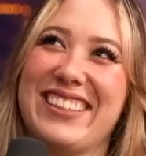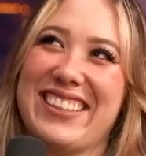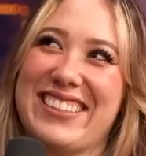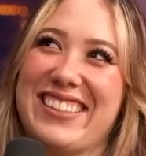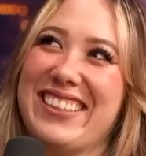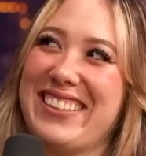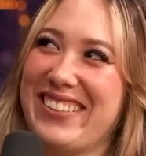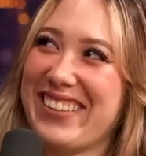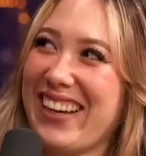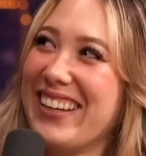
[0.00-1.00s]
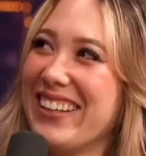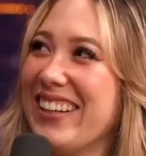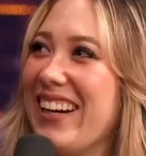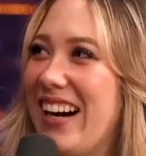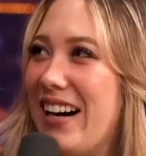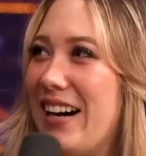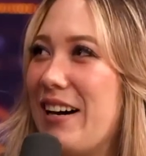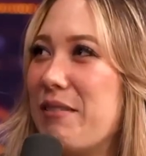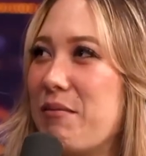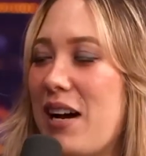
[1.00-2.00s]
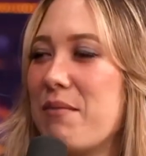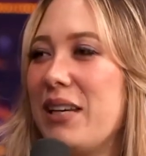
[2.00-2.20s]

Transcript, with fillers: good. That's good. Okay. Um,